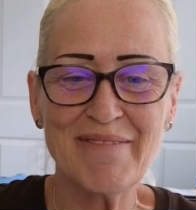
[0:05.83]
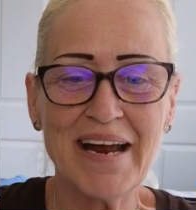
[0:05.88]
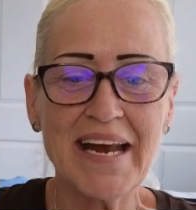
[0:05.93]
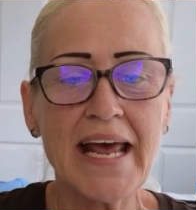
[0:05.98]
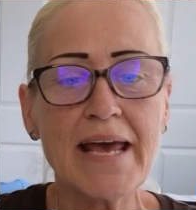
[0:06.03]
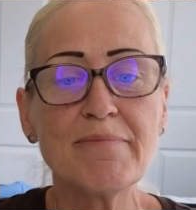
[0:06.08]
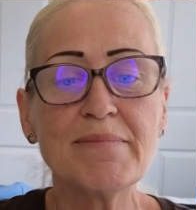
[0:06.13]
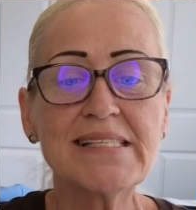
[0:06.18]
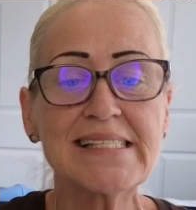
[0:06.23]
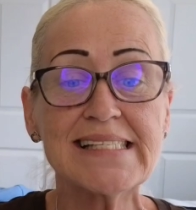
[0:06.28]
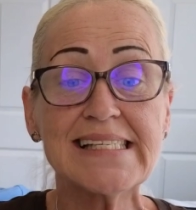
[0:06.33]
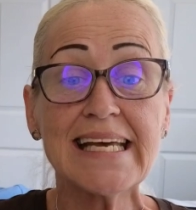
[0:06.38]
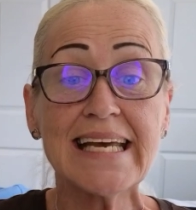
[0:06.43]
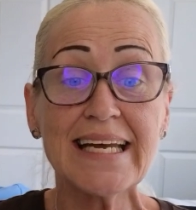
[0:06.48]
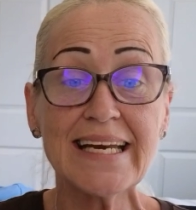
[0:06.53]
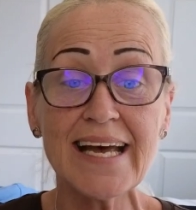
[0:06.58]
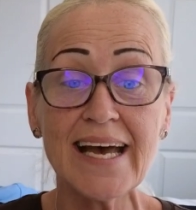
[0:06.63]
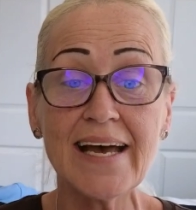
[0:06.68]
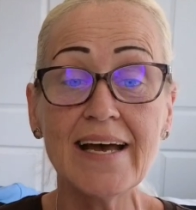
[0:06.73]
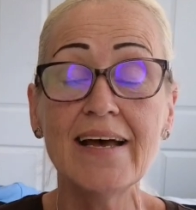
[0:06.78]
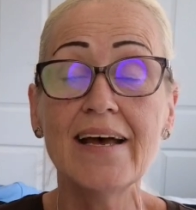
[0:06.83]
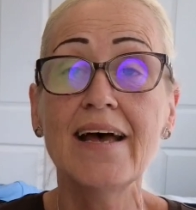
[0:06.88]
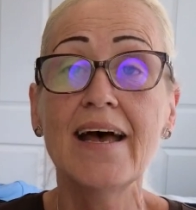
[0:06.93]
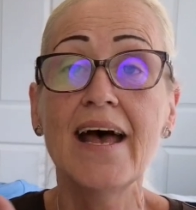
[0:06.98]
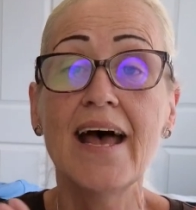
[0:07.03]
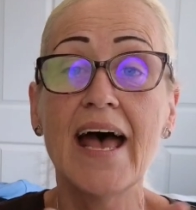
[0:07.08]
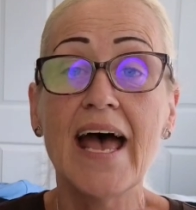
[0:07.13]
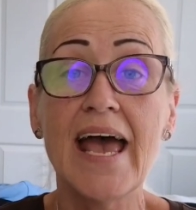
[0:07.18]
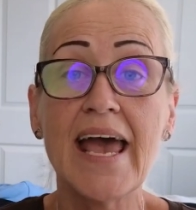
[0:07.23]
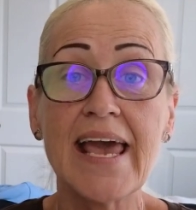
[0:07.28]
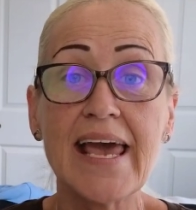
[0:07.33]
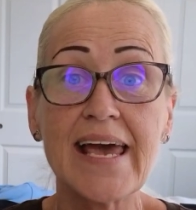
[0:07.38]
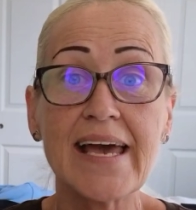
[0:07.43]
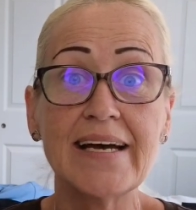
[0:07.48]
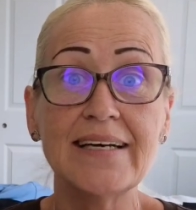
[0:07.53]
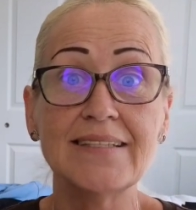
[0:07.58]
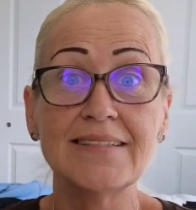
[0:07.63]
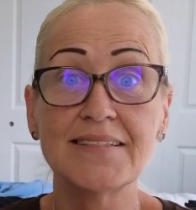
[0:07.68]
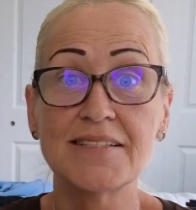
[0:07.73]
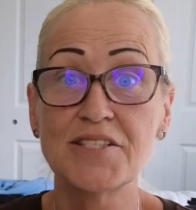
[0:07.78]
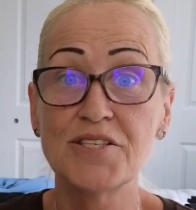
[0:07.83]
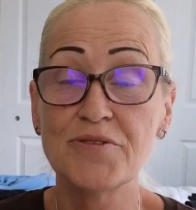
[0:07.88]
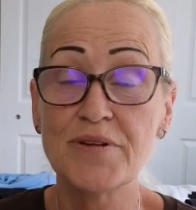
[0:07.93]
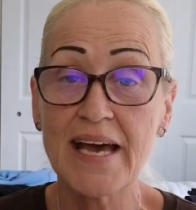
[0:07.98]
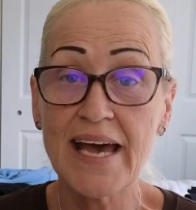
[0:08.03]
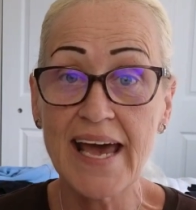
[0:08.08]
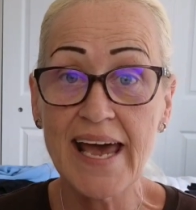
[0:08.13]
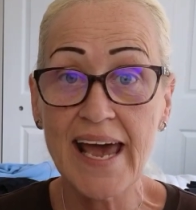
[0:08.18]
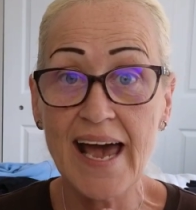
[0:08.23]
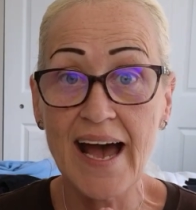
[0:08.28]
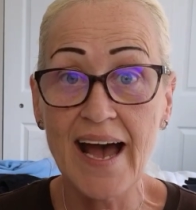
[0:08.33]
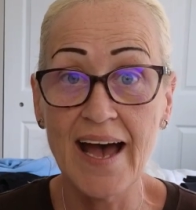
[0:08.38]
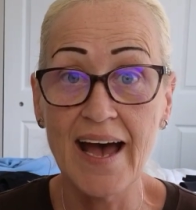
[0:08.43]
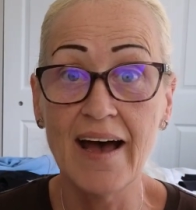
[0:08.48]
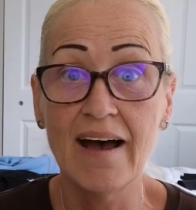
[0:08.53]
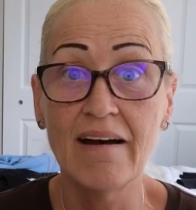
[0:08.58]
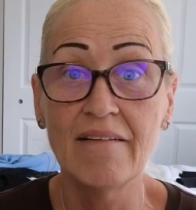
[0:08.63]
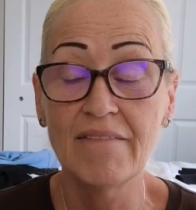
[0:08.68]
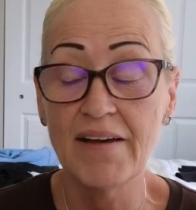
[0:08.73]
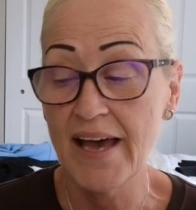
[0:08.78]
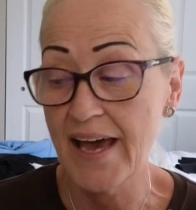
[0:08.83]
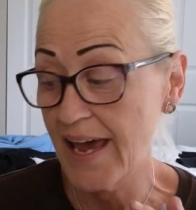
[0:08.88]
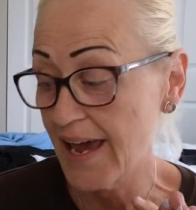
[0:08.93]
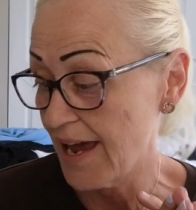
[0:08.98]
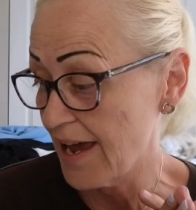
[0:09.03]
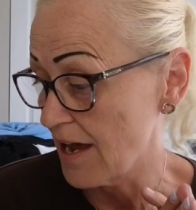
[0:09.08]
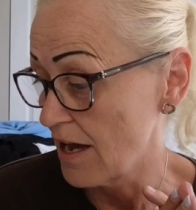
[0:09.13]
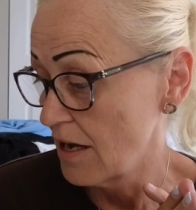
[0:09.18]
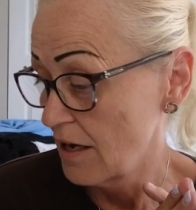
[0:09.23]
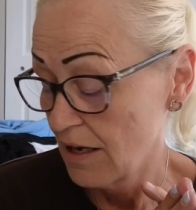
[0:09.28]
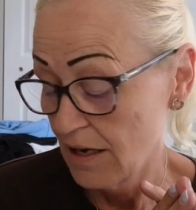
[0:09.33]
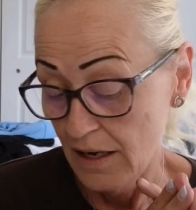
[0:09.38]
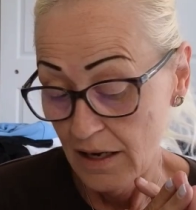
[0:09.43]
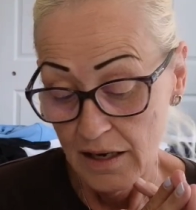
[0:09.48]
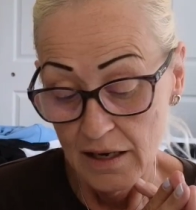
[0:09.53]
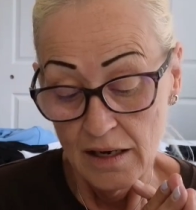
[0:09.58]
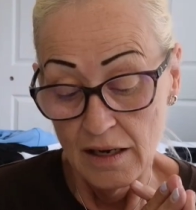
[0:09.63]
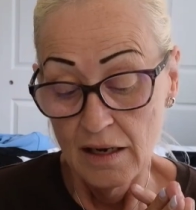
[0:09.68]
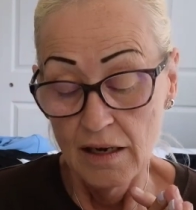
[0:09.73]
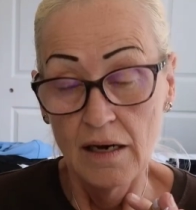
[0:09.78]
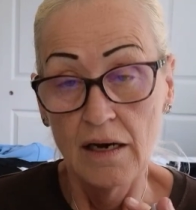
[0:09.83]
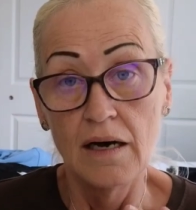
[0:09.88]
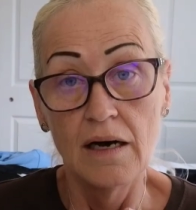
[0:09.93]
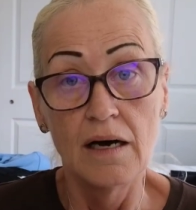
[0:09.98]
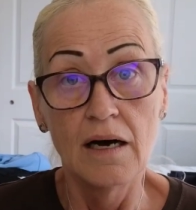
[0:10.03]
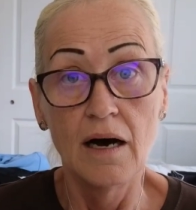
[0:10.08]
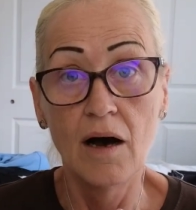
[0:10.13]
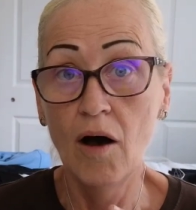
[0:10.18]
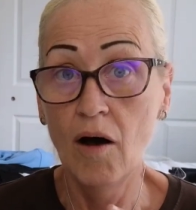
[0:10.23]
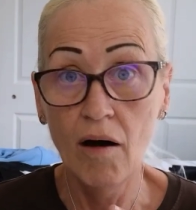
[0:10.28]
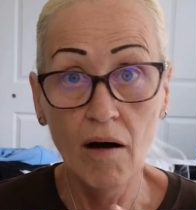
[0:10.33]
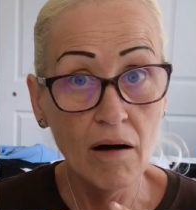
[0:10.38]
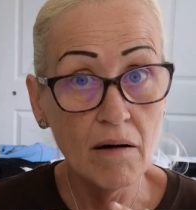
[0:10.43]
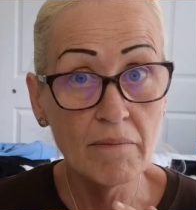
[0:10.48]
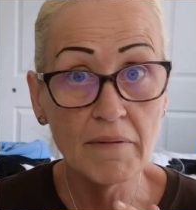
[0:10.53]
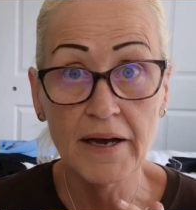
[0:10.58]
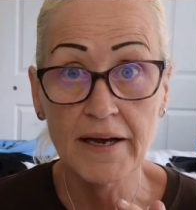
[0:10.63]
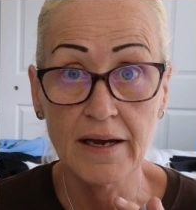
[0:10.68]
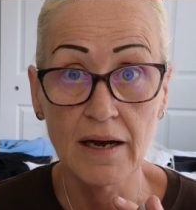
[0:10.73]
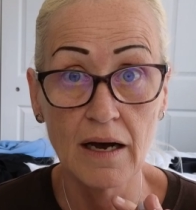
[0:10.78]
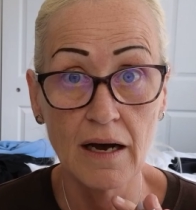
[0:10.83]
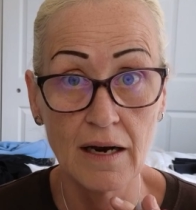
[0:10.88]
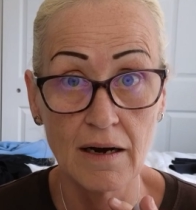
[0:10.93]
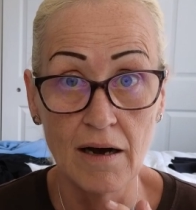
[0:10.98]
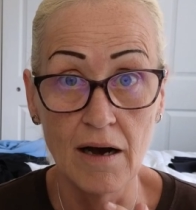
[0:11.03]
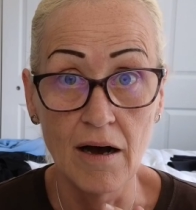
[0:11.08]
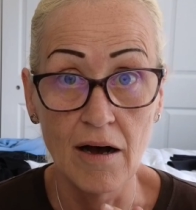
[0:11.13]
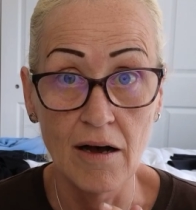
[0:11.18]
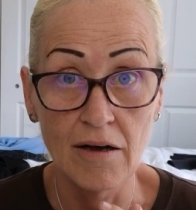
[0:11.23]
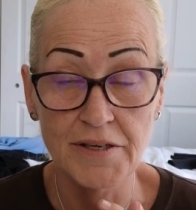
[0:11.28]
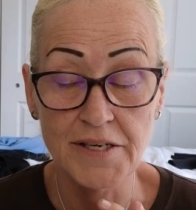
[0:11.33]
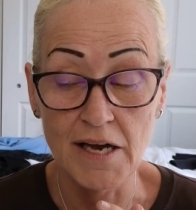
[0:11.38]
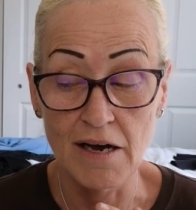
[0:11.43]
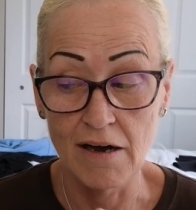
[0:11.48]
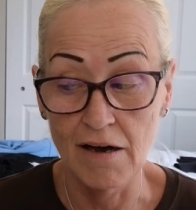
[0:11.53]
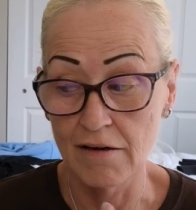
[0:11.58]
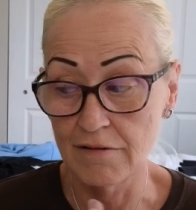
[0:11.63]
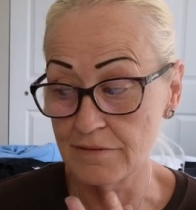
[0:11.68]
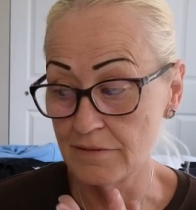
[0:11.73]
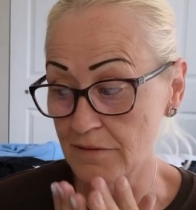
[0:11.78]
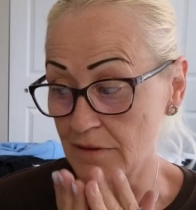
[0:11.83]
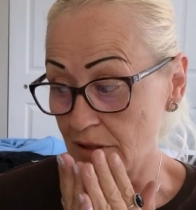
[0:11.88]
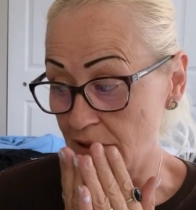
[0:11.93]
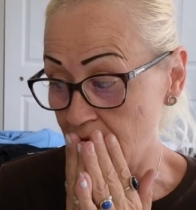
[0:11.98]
My name is Dina, and today I have a, oh my God, haul, y'all.